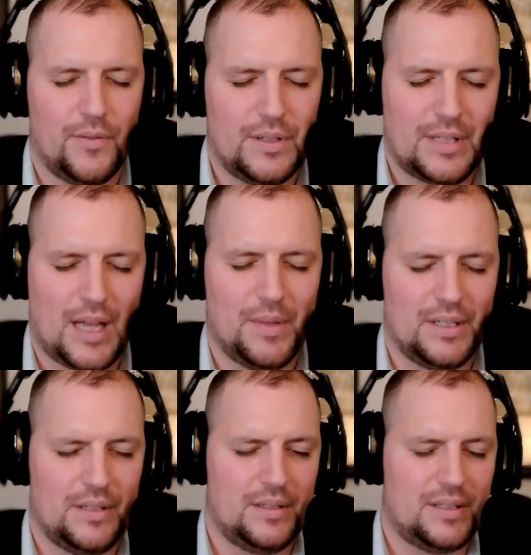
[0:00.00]
simon
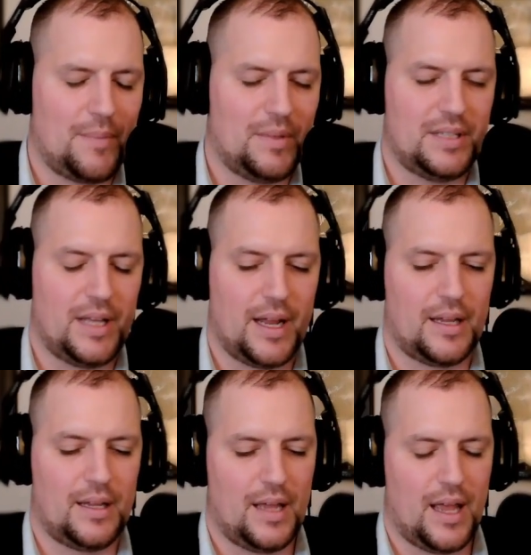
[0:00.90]
simon
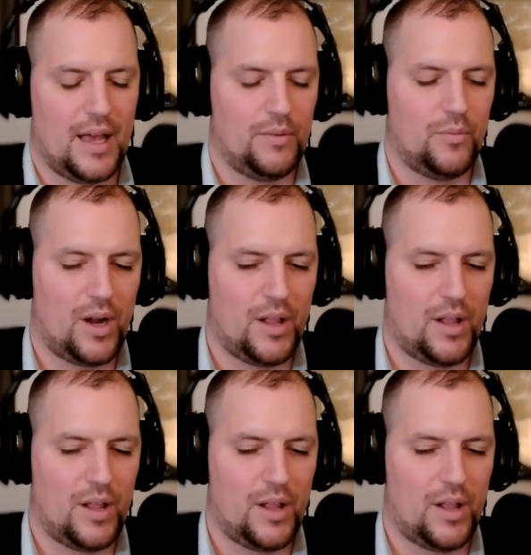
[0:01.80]
sinek and one of